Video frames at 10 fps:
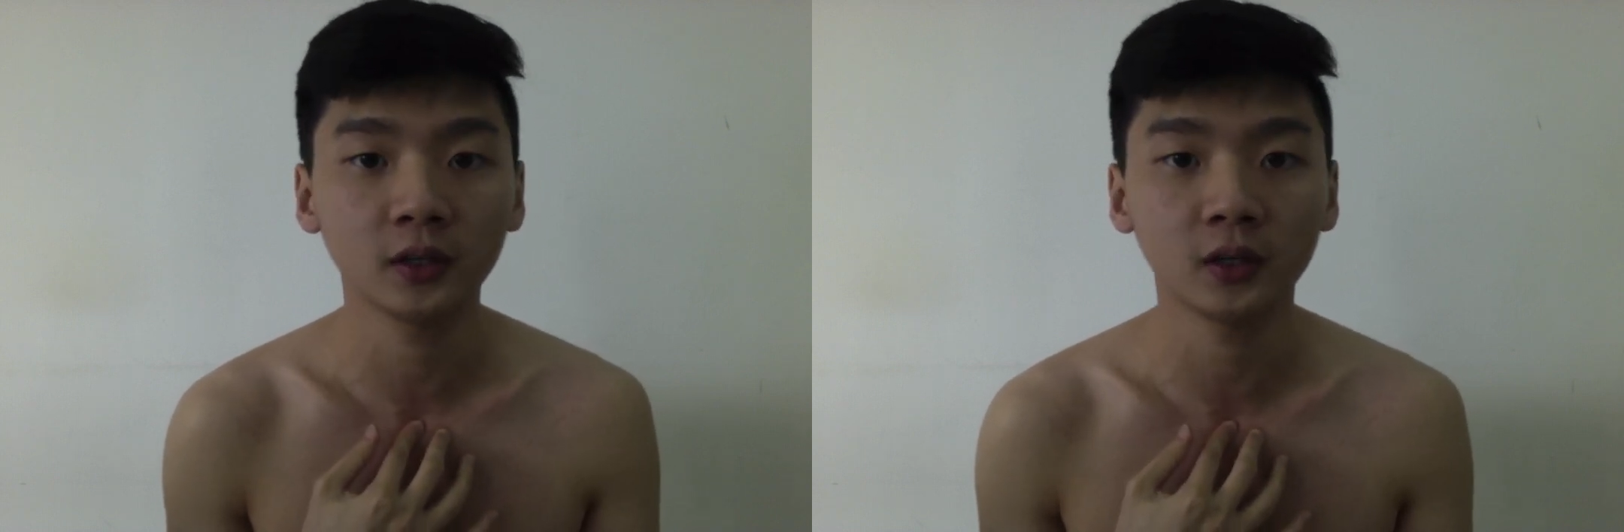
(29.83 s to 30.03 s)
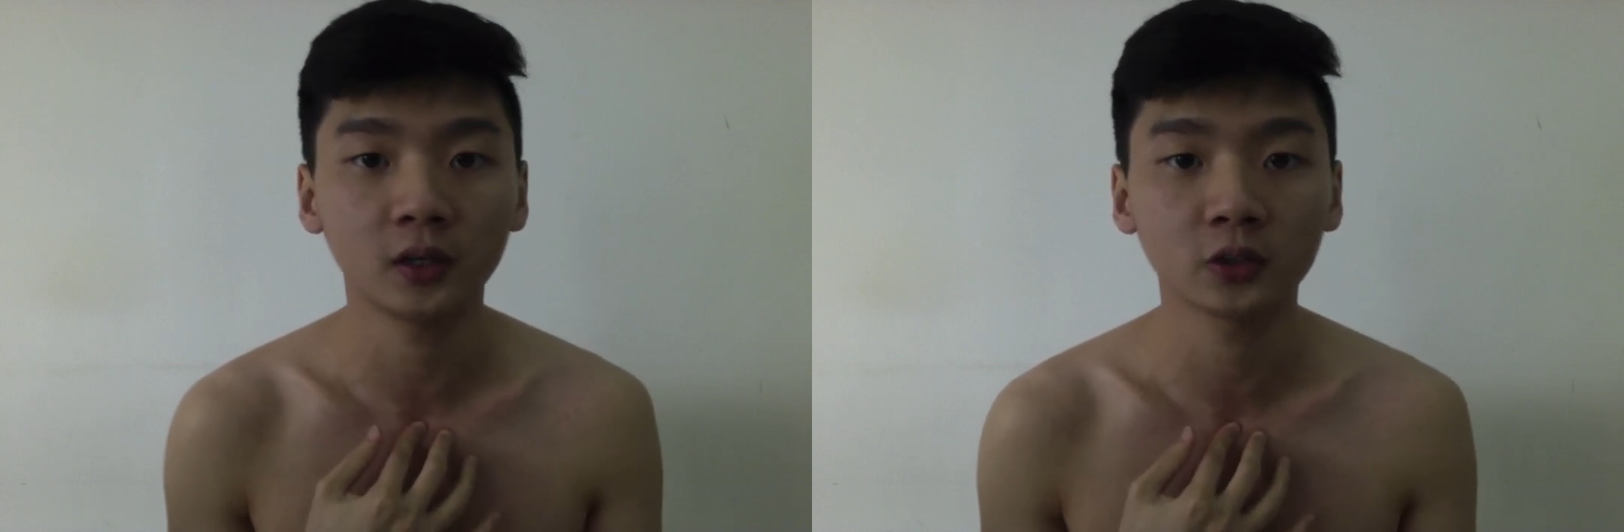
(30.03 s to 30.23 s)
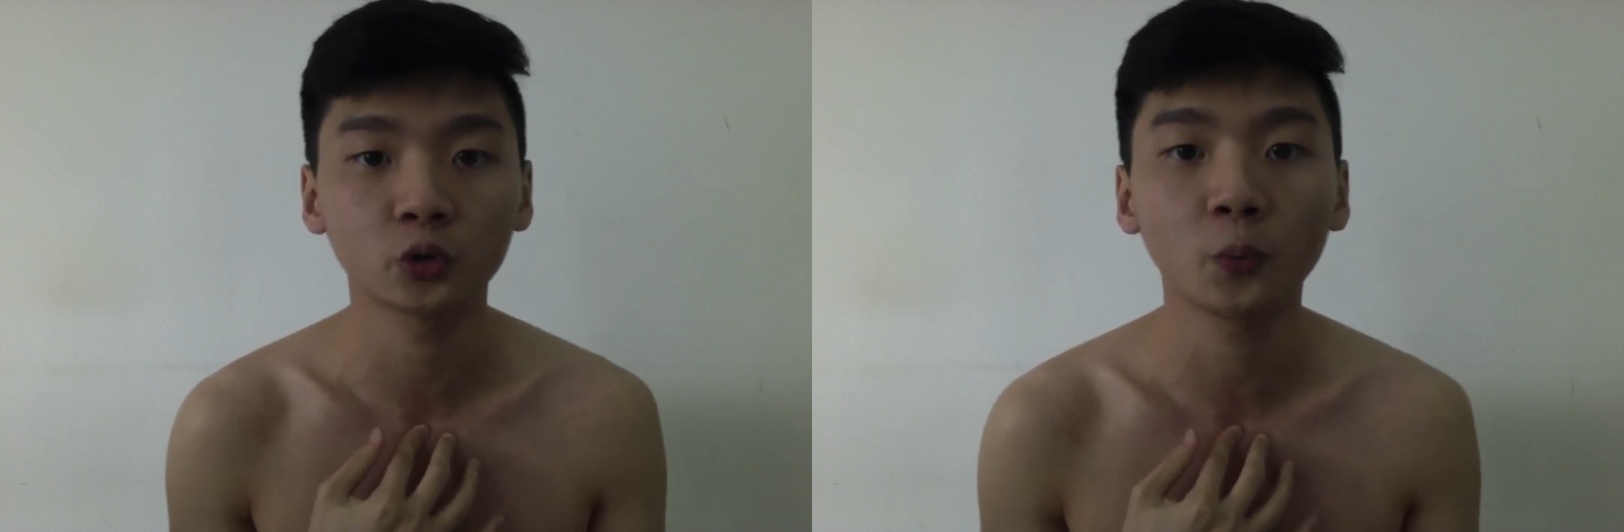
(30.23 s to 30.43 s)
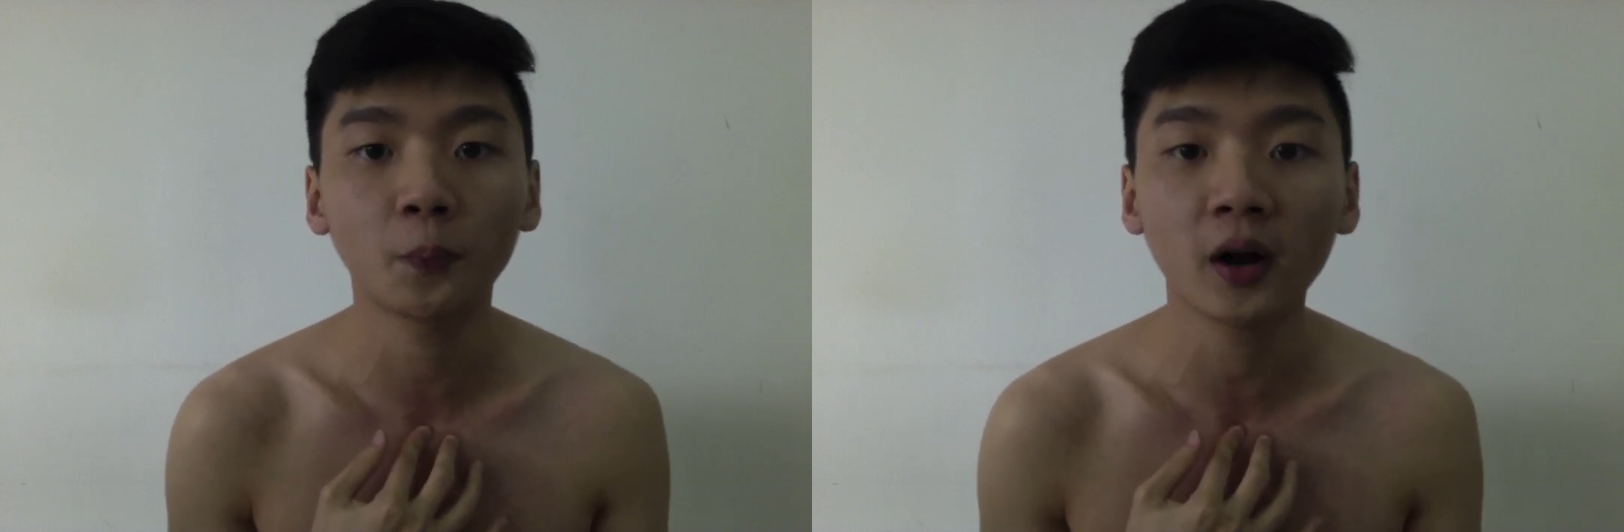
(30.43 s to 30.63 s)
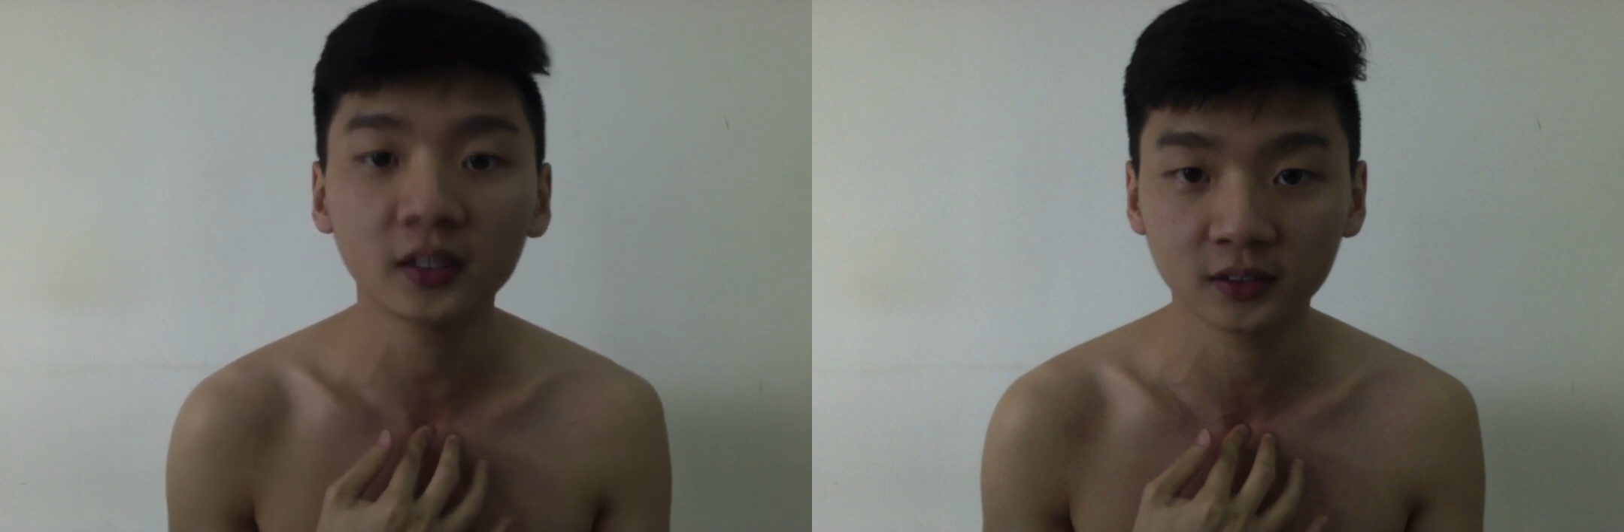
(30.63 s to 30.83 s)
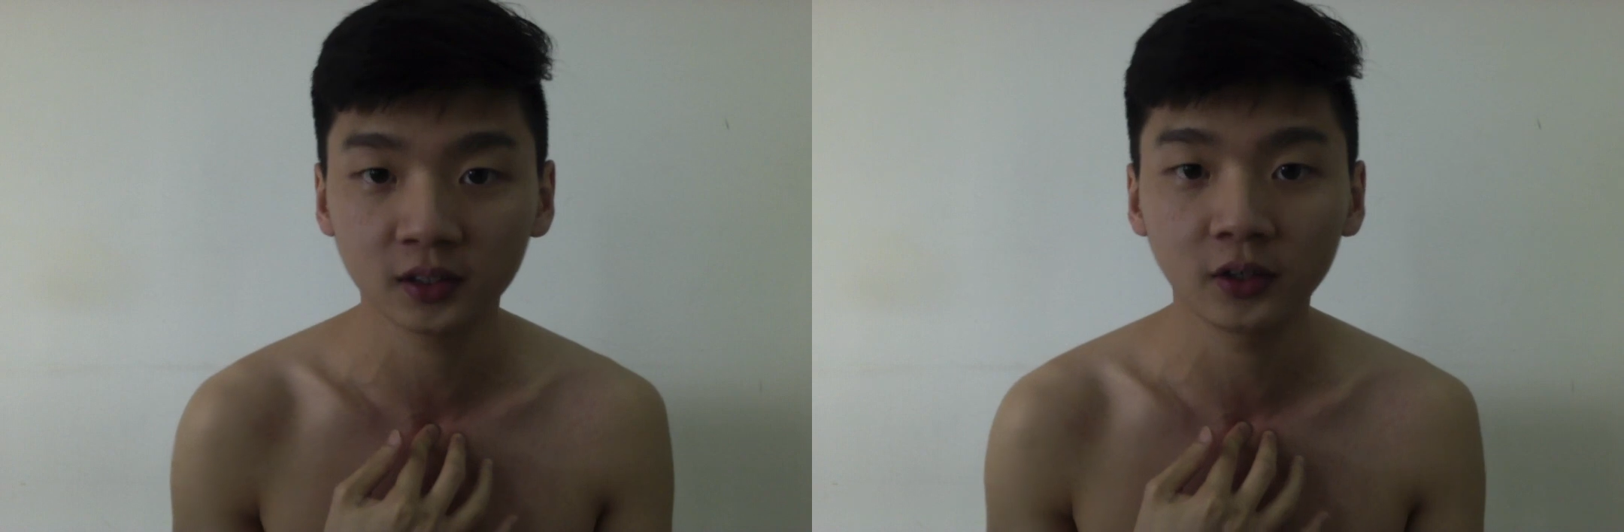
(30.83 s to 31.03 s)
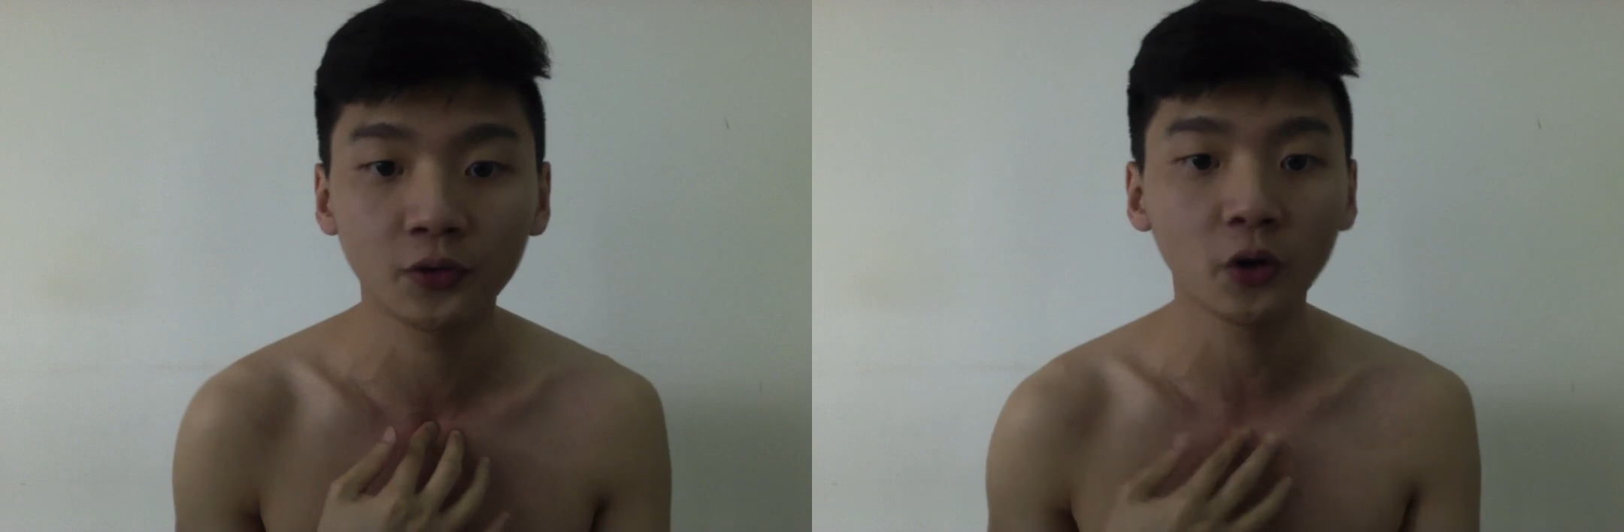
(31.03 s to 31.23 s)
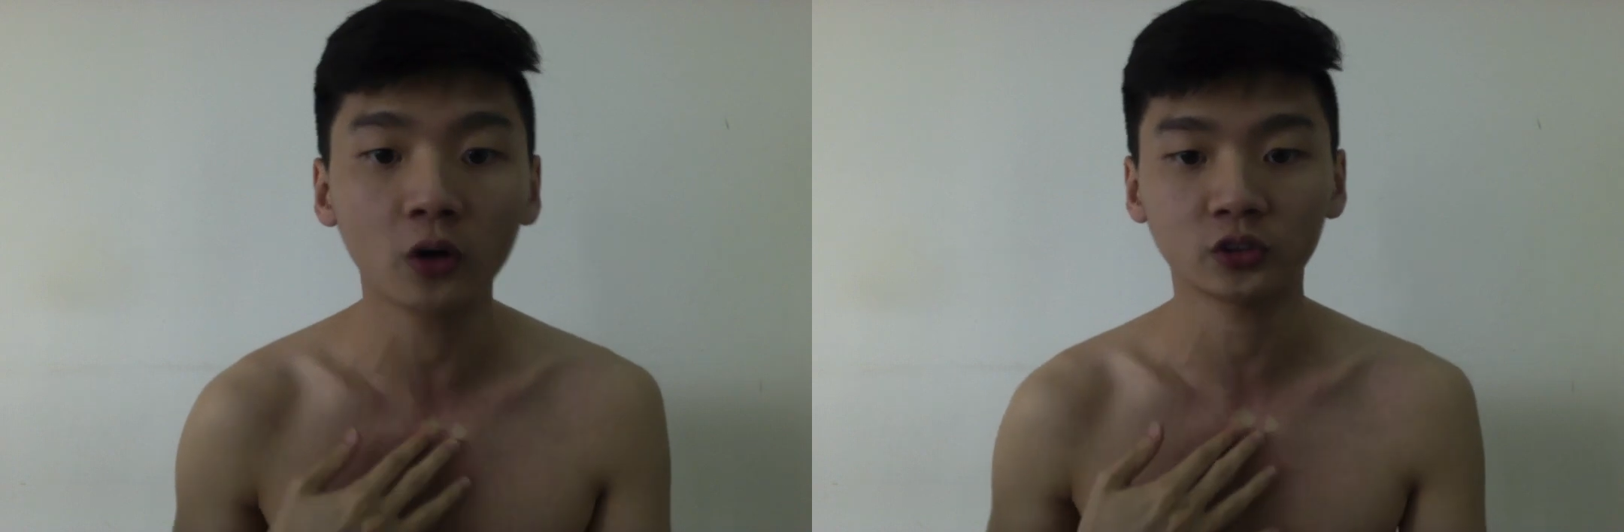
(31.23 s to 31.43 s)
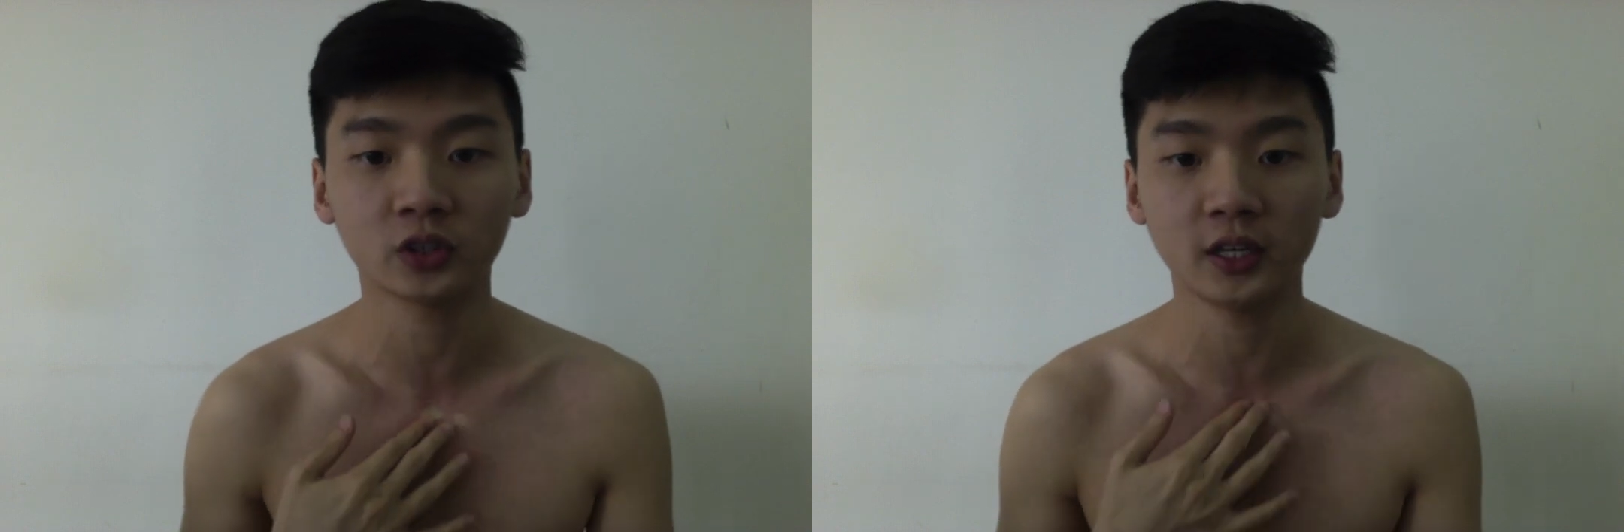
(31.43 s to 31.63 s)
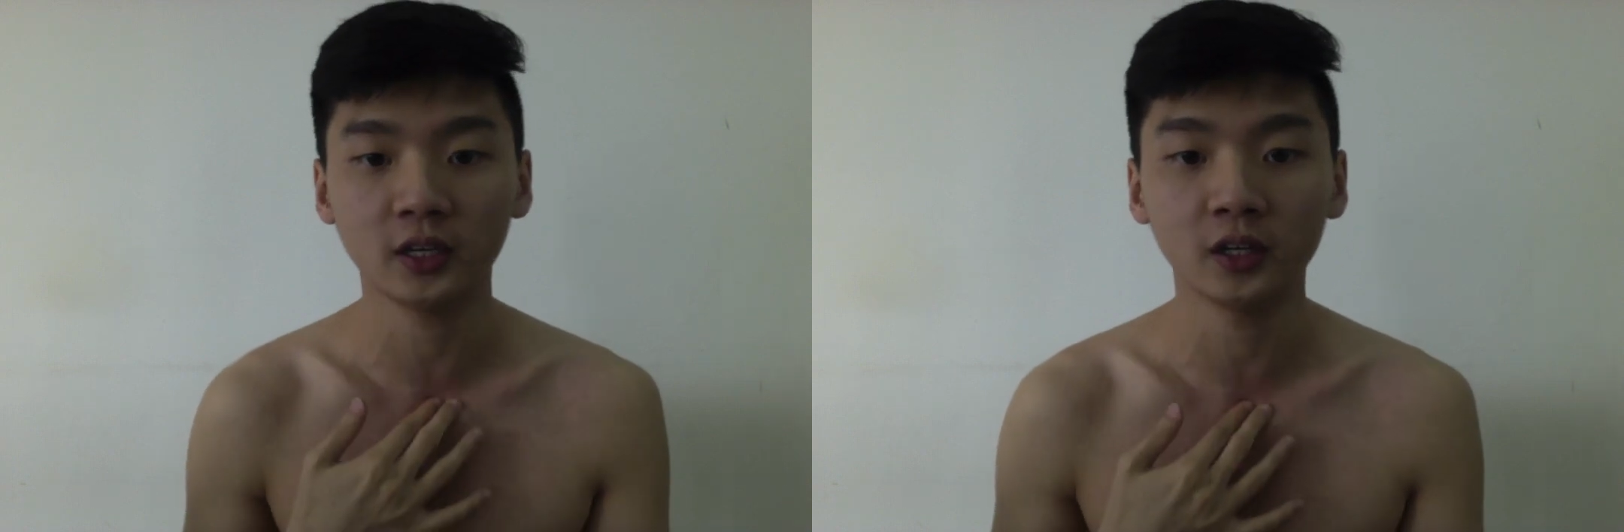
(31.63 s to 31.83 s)
suprasternal notch
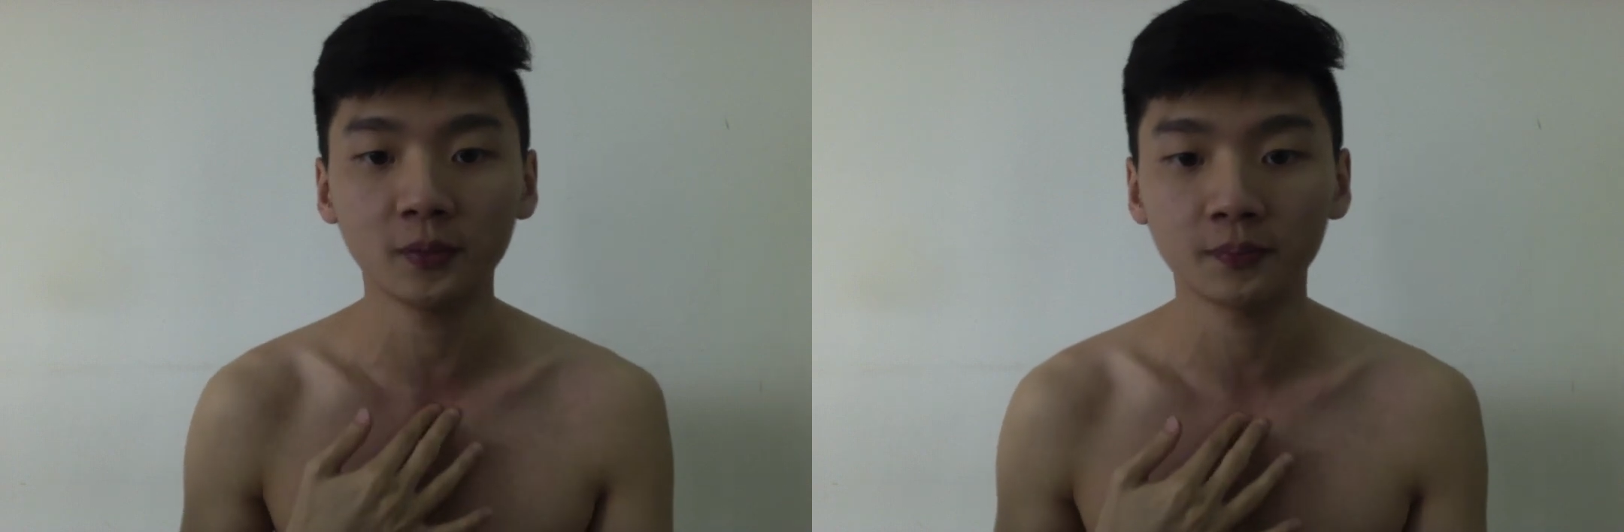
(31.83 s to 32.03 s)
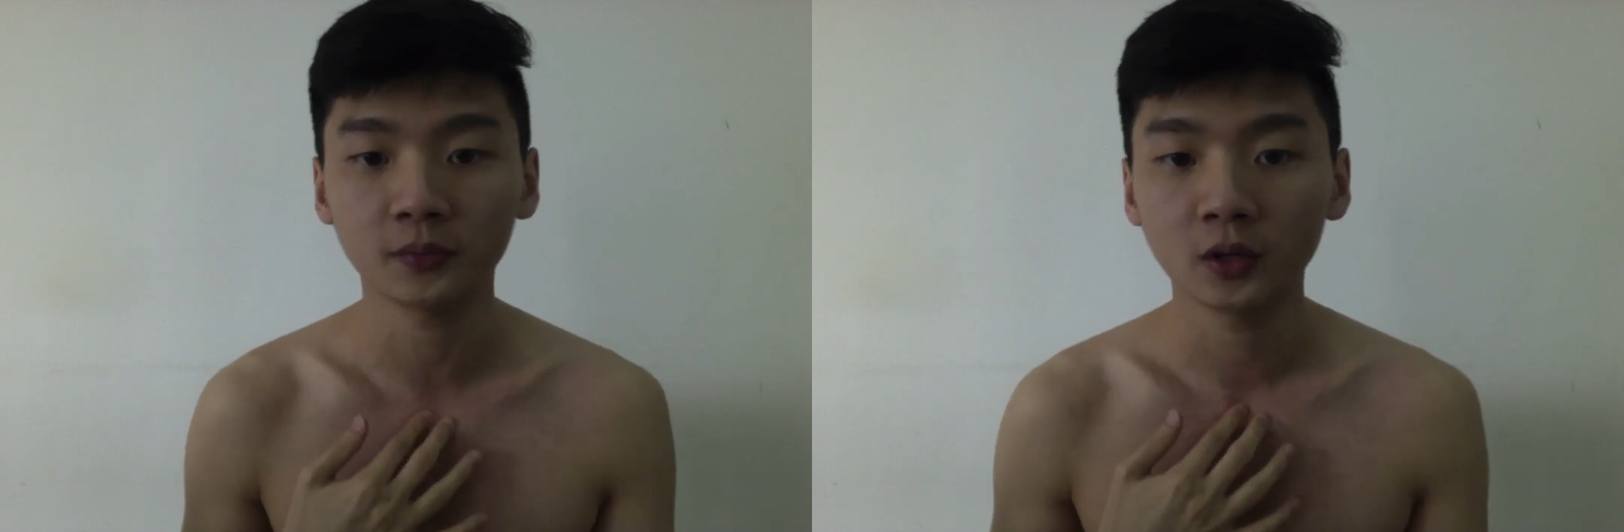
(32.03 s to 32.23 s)
here.